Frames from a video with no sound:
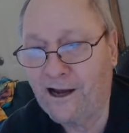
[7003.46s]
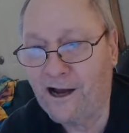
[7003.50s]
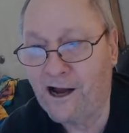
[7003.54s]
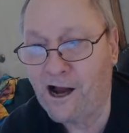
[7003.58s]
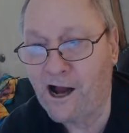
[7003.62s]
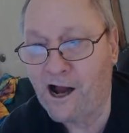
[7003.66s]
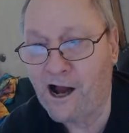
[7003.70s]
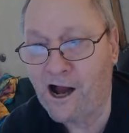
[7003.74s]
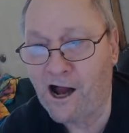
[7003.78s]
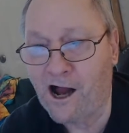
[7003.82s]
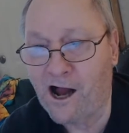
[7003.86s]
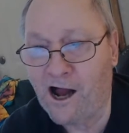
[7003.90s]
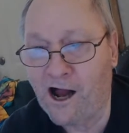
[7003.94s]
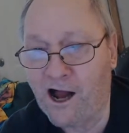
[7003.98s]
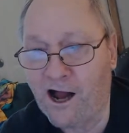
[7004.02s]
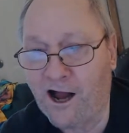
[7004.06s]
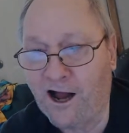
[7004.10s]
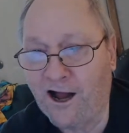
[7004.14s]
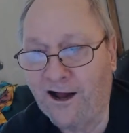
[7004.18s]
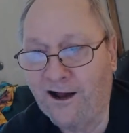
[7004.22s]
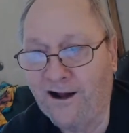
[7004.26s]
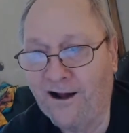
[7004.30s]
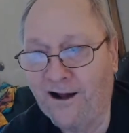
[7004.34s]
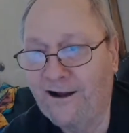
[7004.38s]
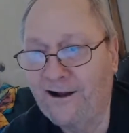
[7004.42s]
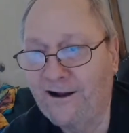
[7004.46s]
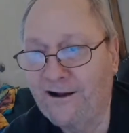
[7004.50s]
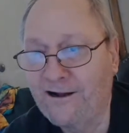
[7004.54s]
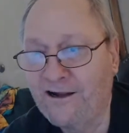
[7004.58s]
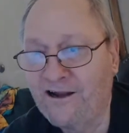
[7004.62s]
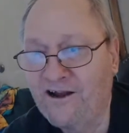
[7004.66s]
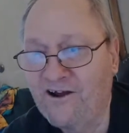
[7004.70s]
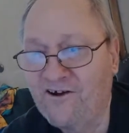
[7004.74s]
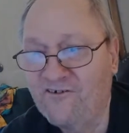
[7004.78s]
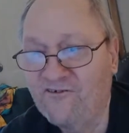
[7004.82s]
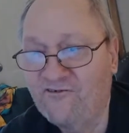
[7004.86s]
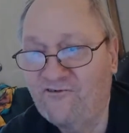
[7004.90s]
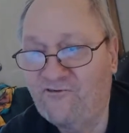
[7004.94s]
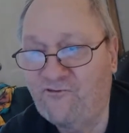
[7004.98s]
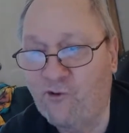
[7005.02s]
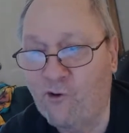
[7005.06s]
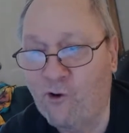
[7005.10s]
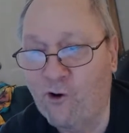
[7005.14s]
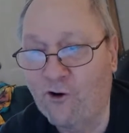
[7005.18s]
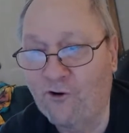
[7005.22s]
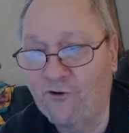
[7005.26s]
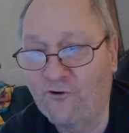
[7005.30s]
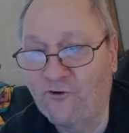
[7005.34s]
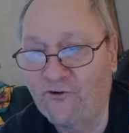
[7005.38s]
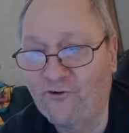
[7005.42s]
Ha ha ha.
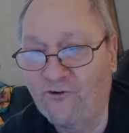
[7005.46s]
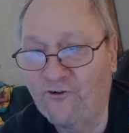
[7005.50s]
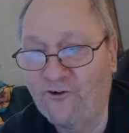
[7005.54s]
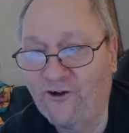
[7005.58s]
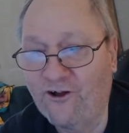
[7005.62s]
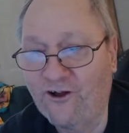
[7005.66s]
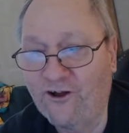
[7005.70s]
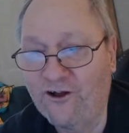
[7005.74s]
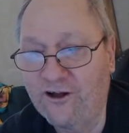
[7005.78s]
For